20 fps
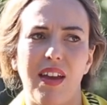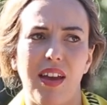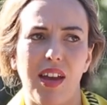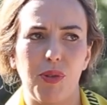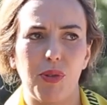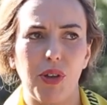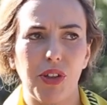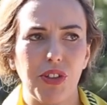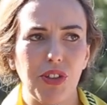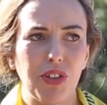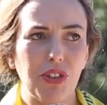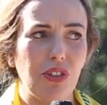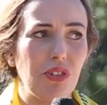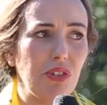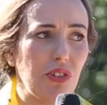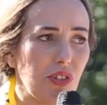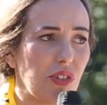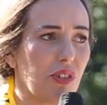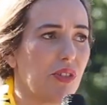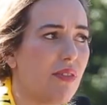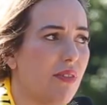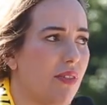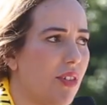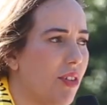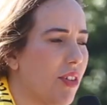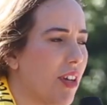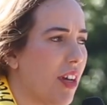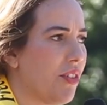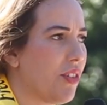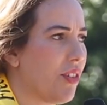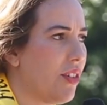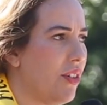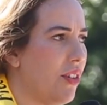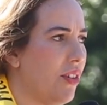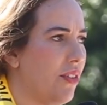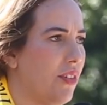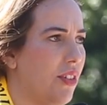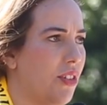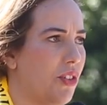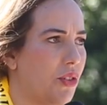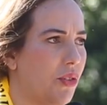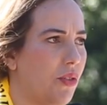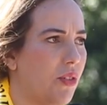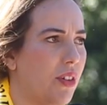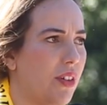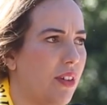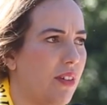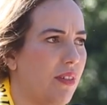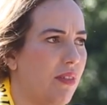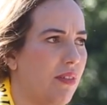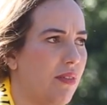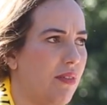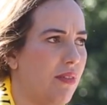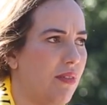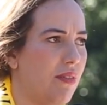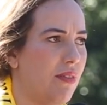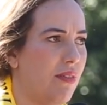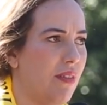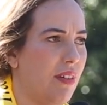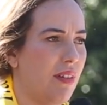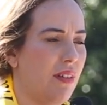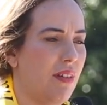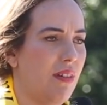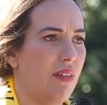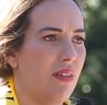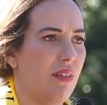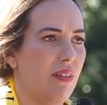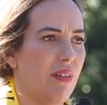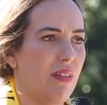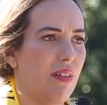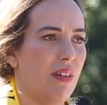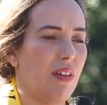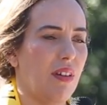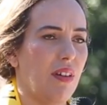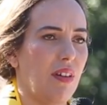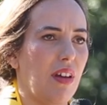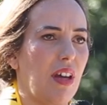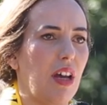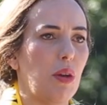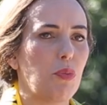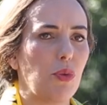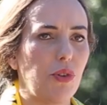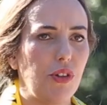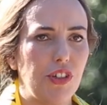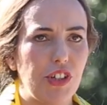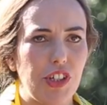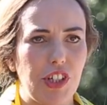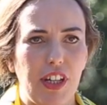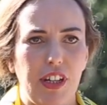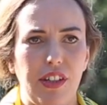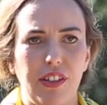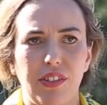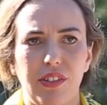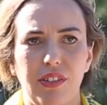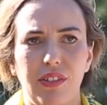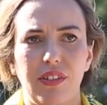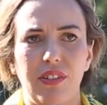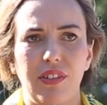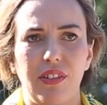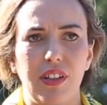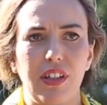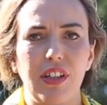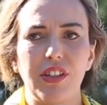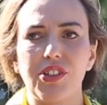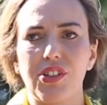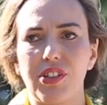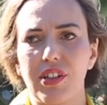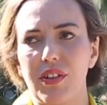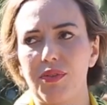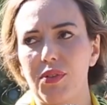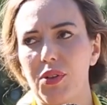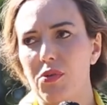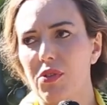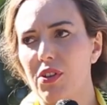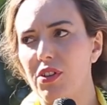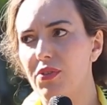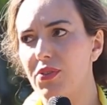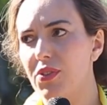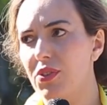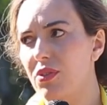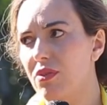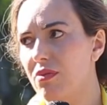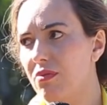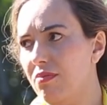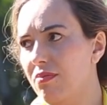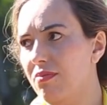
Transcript: I want you guys to know that Julian appreciates each and every one of you.